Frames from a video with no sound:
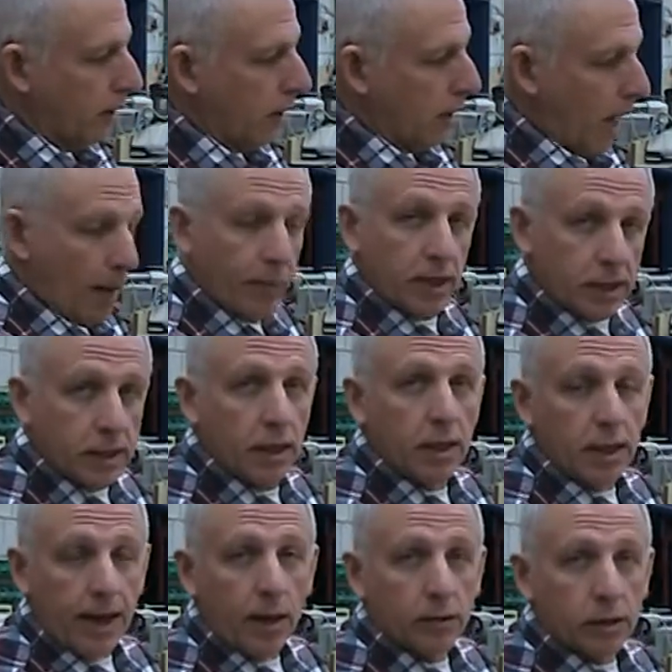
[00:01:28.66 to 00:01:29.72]
I'm going to see
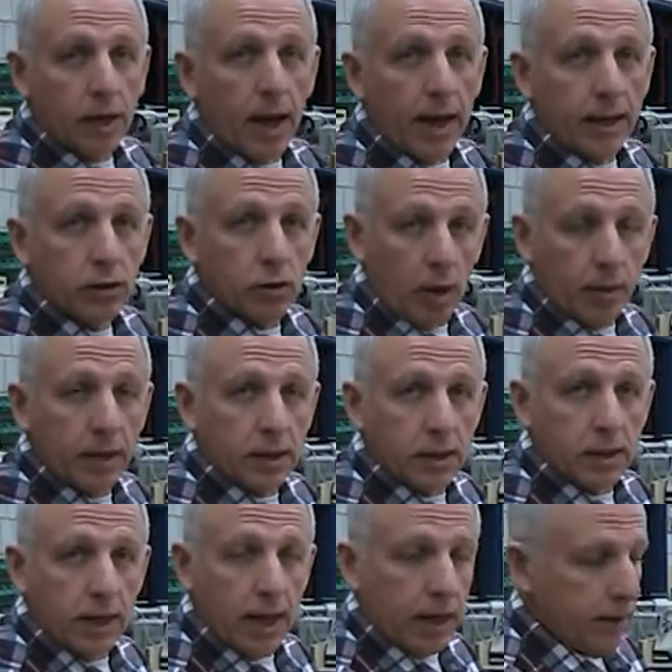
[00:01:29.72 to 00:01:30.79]
the outside, so I'm going to
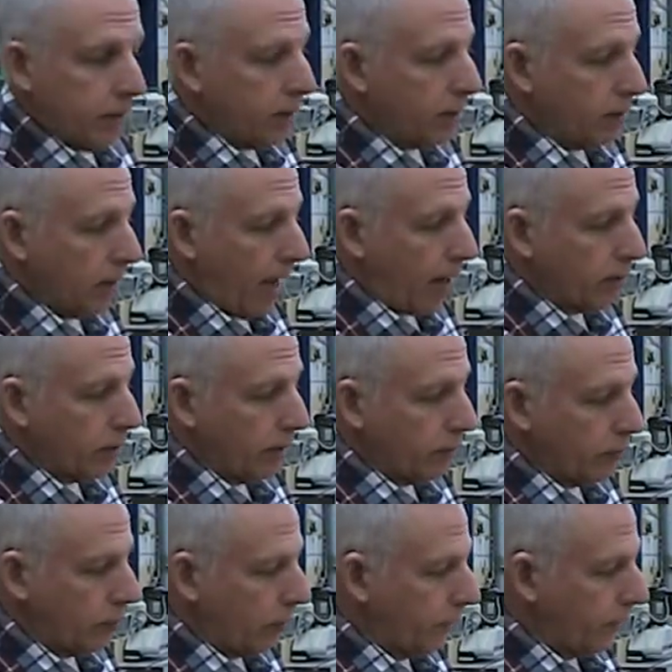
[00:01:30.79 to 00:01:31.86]
sand this outside
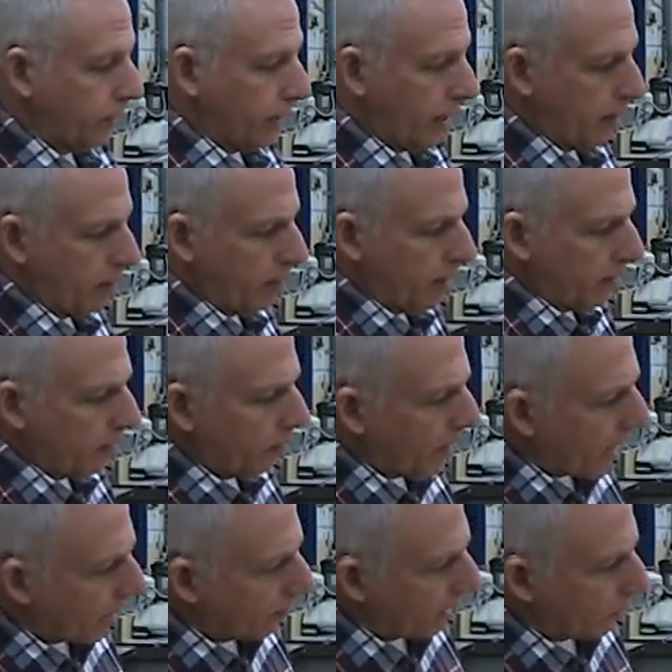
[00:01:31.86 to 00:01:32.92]
surface, and then the
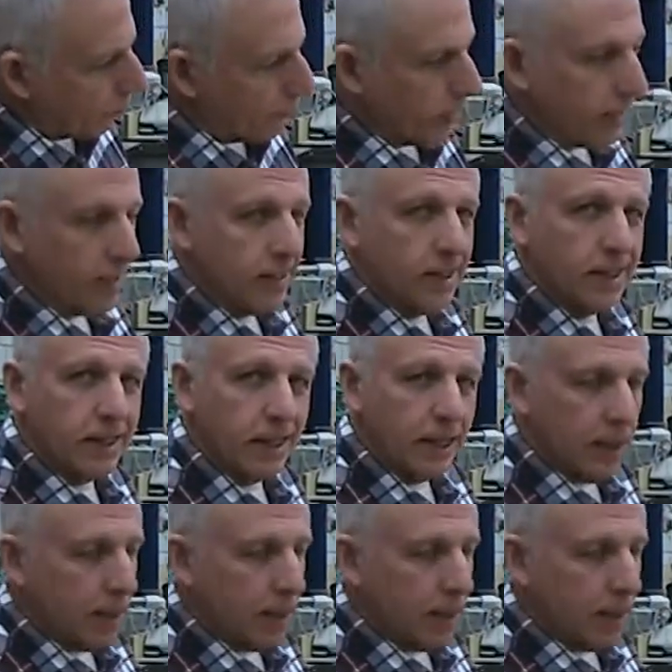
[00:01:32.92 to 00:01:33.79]
bottom I don't really see it